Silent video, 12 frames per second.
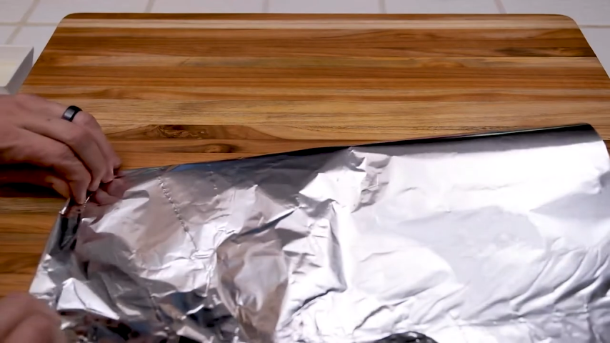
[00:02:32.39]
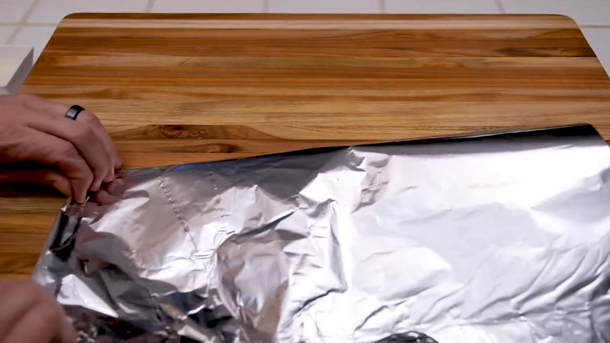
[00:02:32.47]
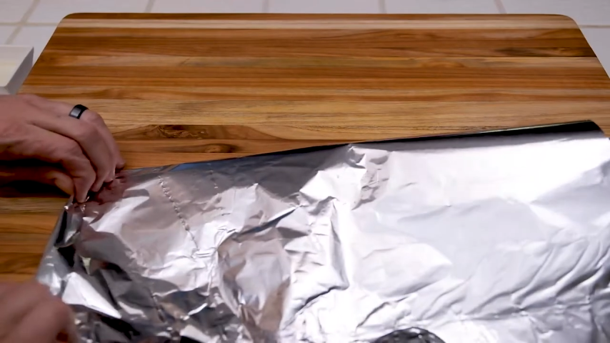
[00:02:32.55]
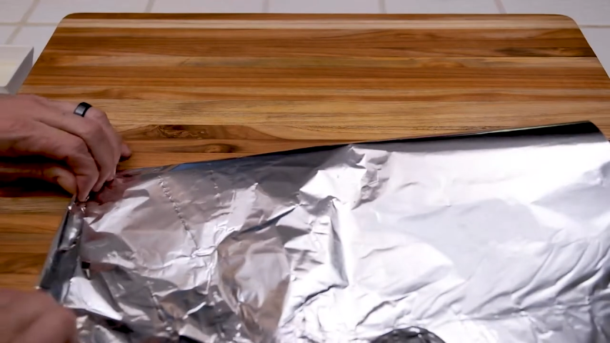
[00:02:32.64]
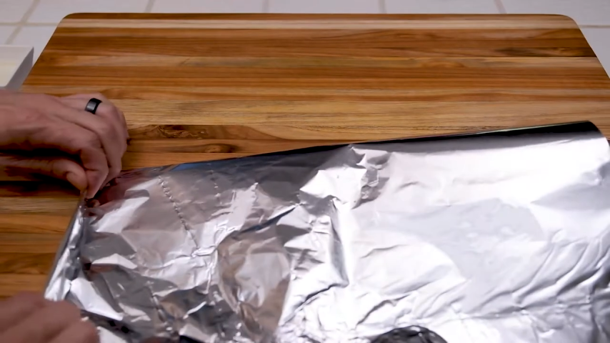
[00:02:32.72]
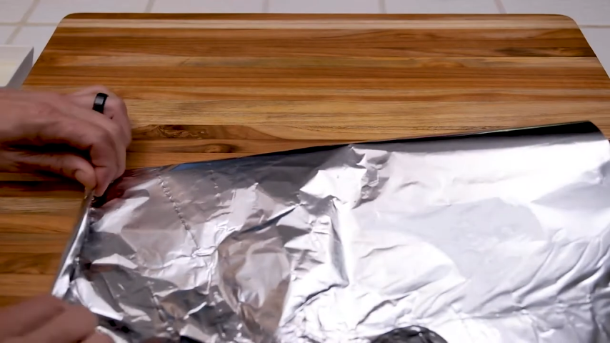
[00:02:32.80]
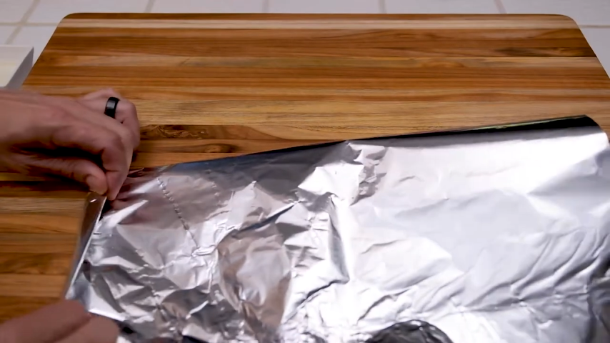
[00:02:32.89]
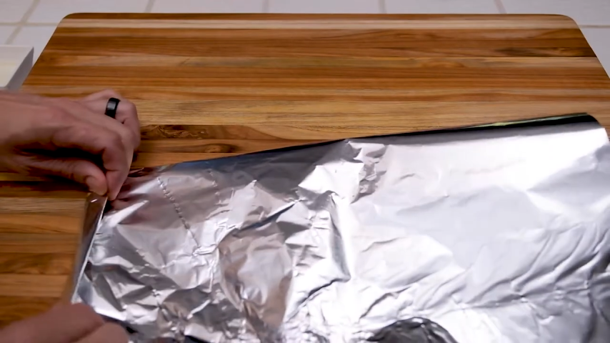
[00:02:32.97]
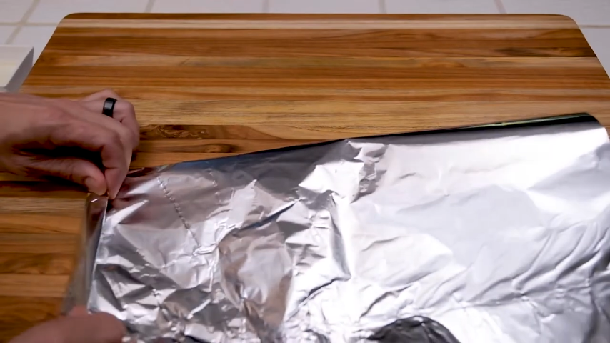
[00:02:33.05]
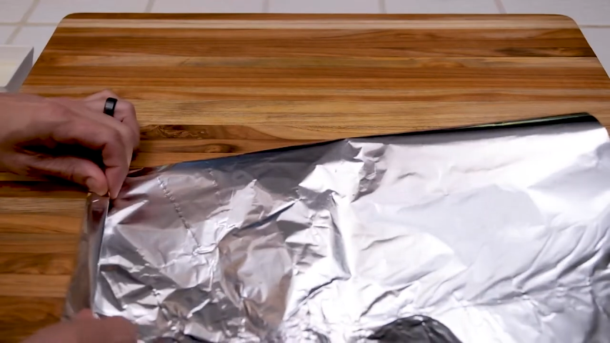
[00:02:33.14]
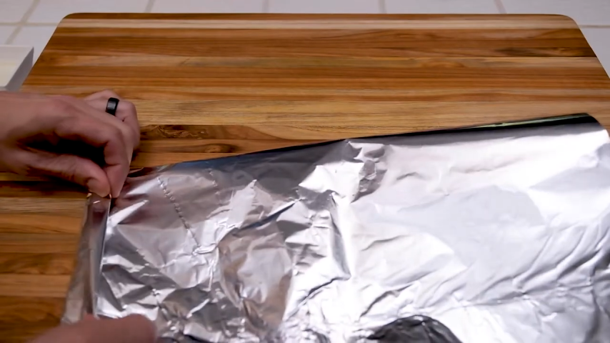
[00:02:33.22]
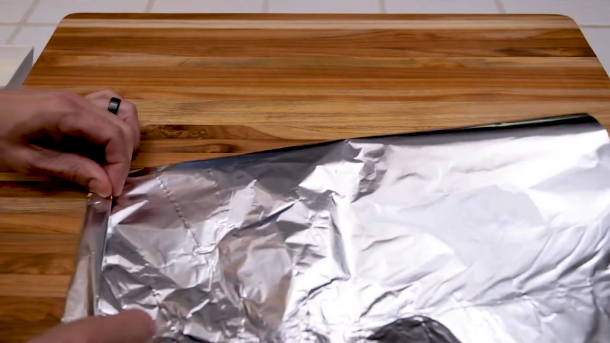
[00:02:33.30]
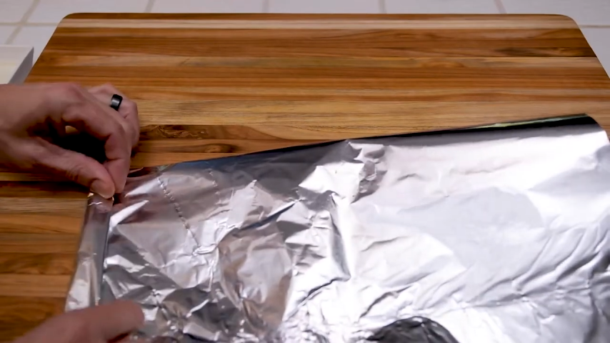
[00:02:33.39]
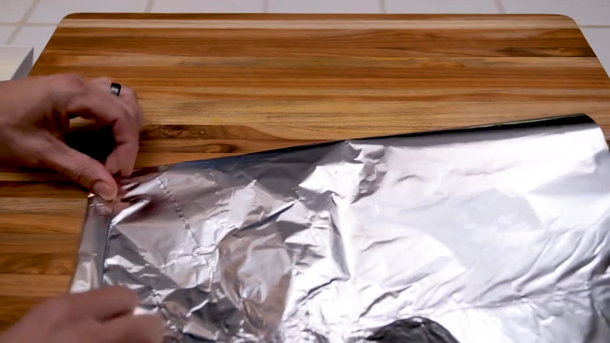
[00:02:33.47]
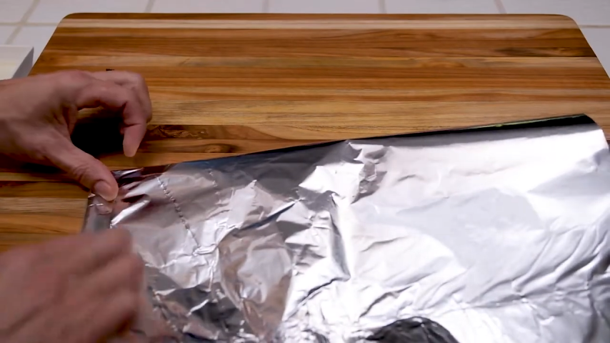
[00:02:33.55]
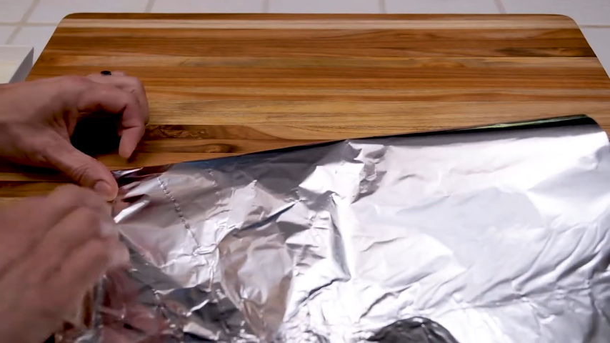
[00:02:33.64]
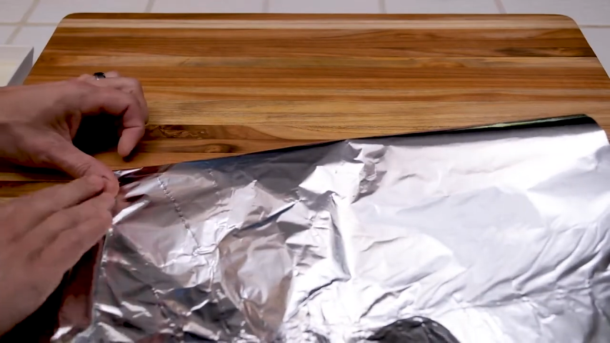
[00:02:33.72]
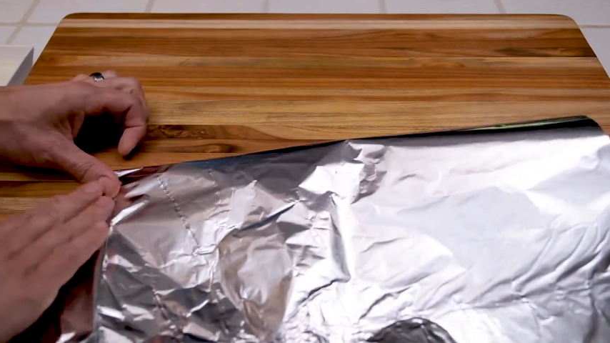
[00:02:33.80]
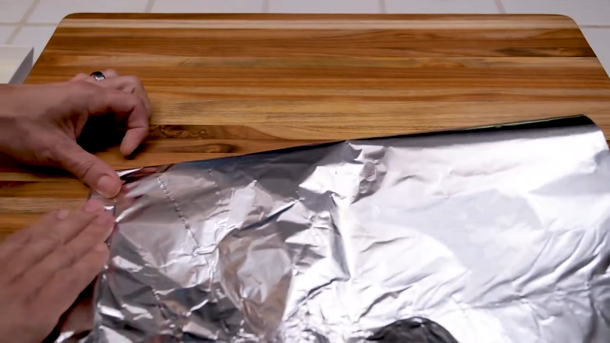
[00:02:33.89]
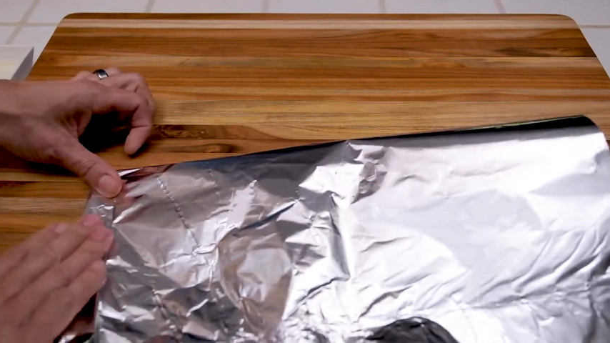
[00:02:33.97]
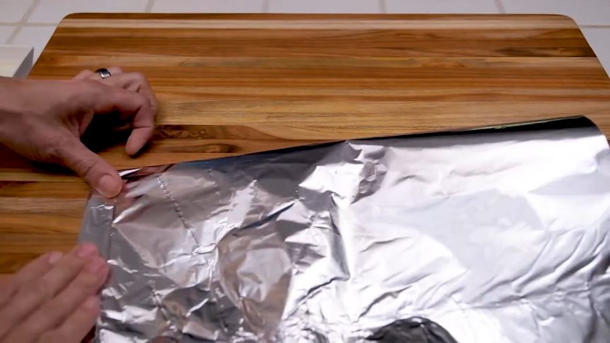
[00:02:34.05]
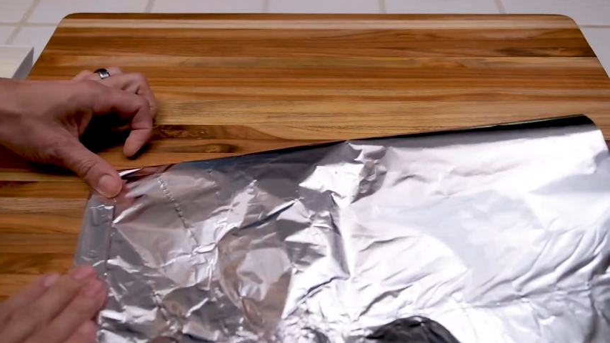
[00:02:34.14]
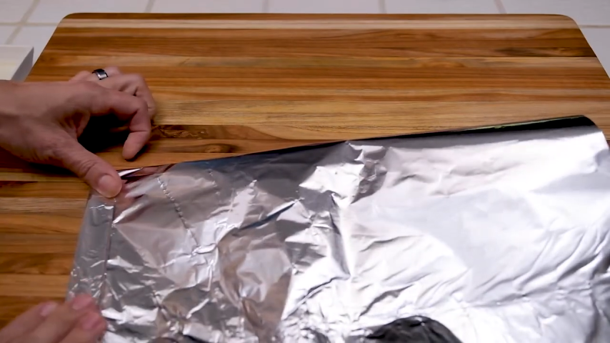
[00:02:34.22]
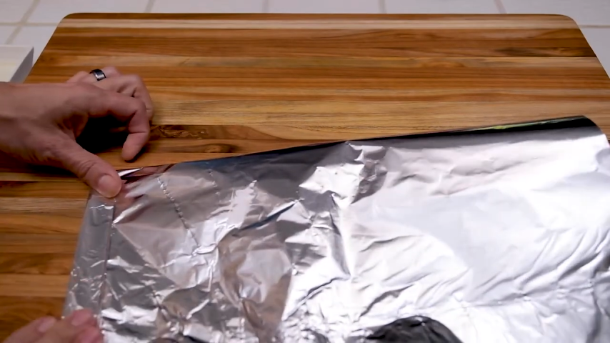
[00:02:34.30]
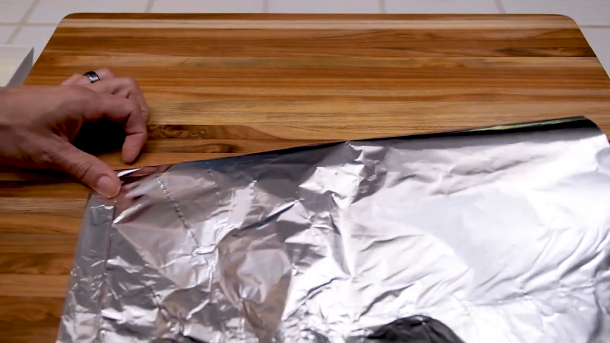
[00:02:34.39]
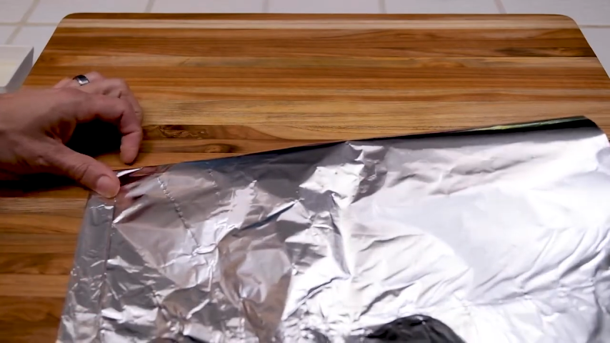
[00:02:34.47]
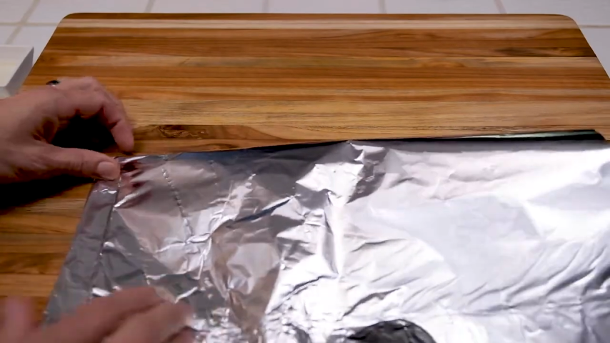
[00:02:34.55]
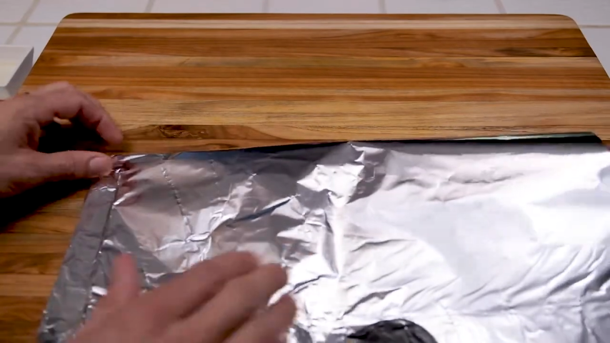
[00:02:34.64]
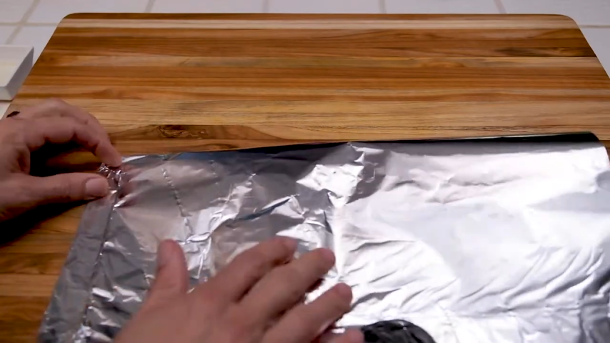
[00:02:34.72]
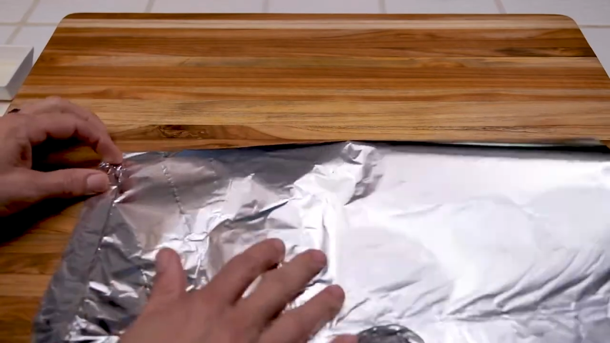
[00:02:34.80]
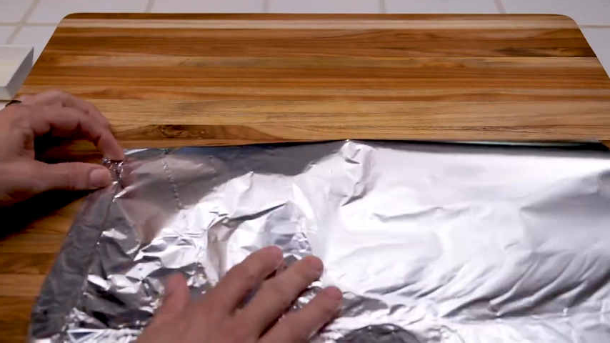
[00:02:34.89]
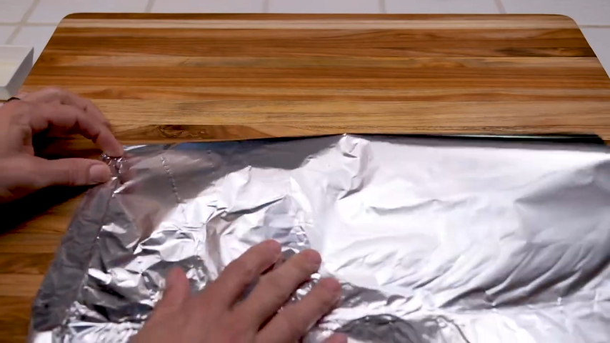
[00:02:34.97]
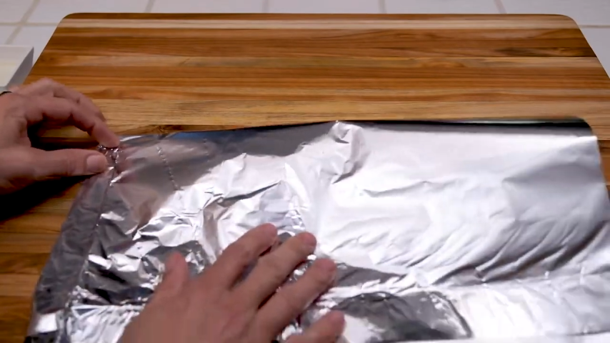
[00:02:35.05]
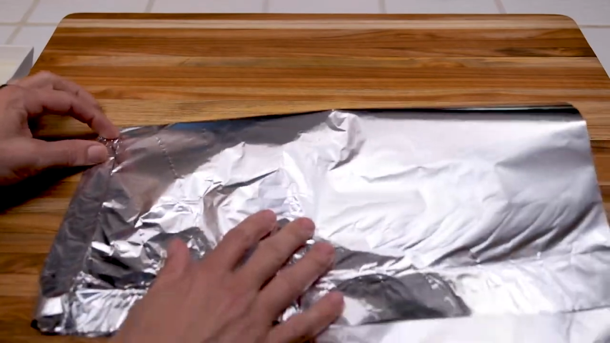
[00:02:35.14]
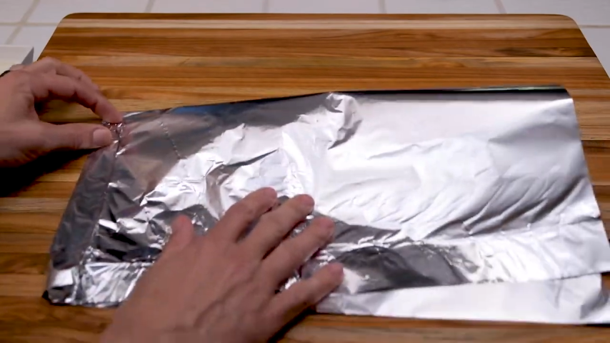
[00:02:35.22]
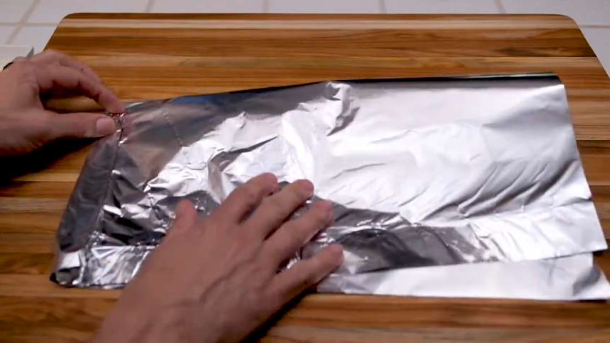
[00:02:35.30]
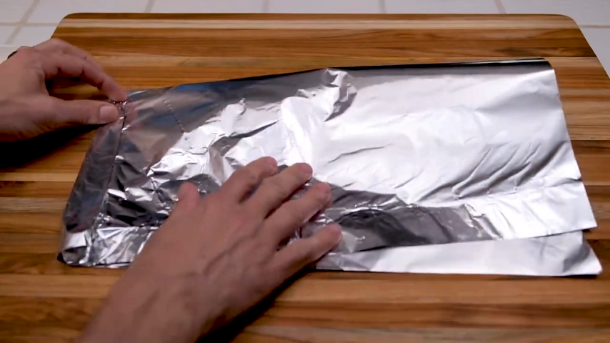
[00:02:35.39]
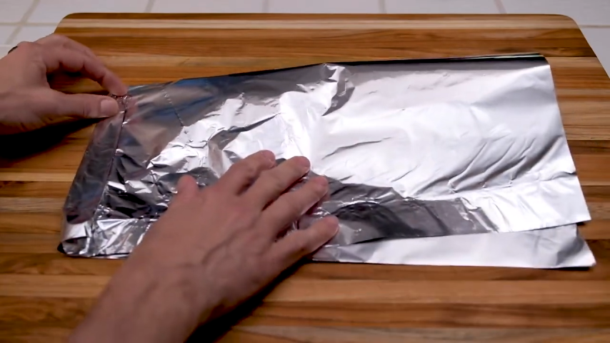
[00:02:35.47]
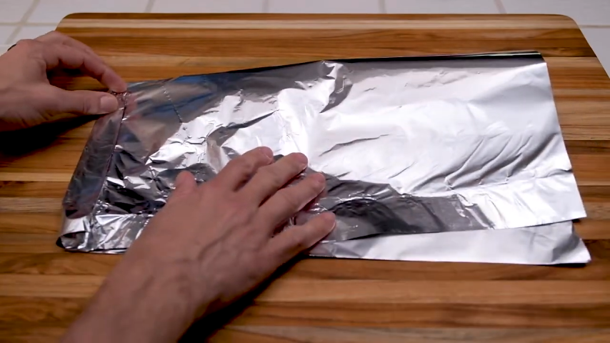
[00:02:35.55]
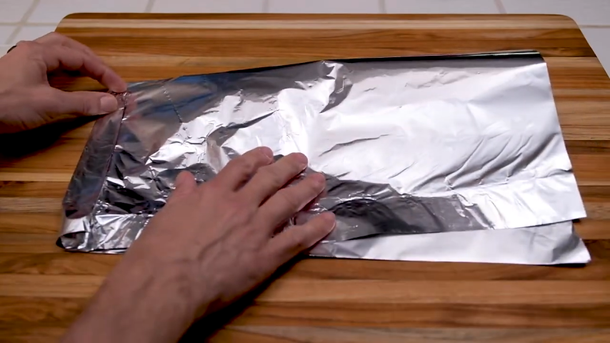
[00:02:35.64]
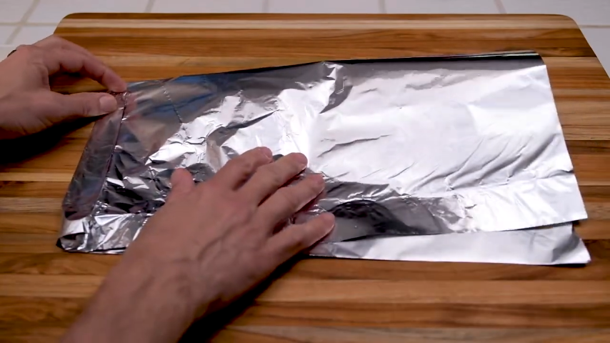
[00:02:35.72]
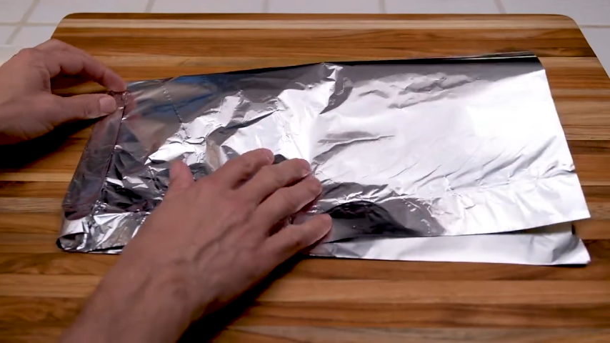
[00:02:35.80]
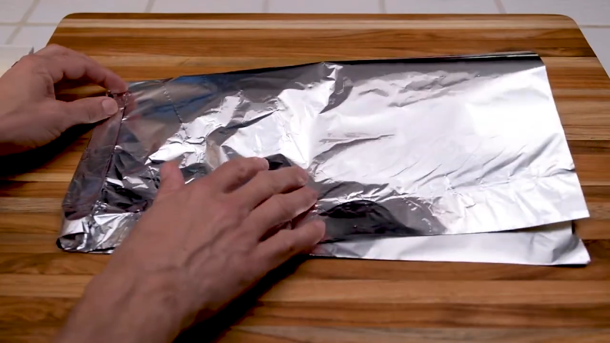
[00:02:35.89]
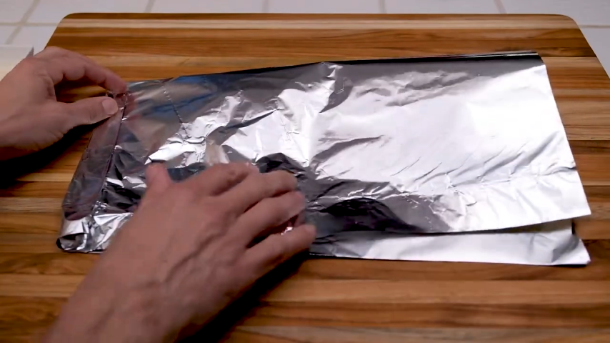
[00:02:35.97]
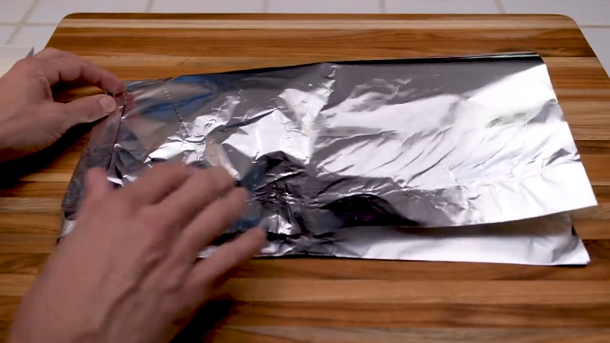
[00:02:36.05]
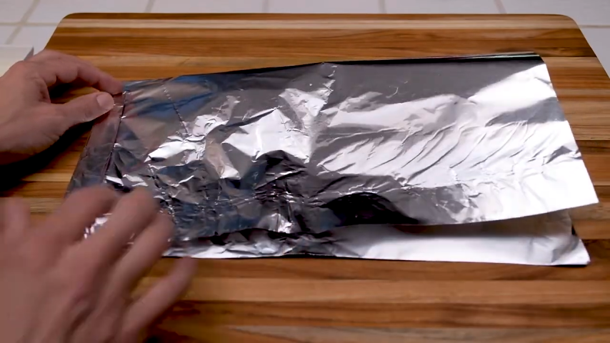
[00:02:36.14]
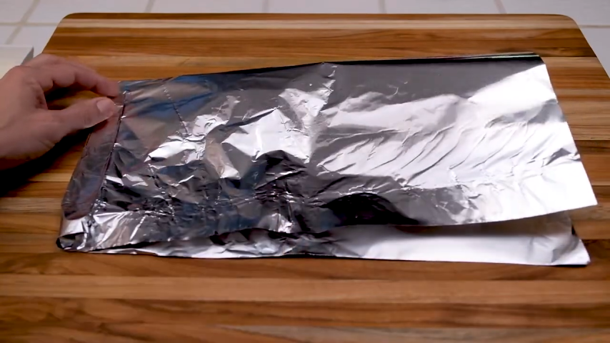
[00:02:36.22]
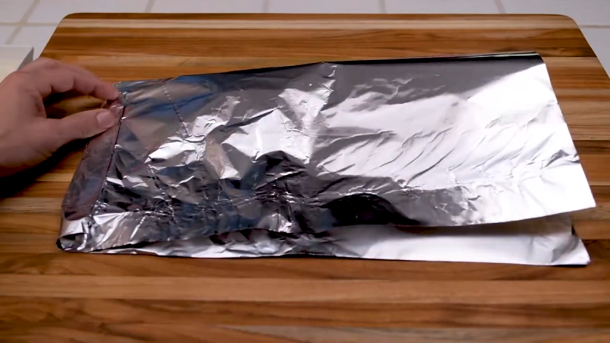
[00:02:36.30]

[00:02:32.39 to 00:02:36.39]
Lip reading: Nobody's mouth can be seen.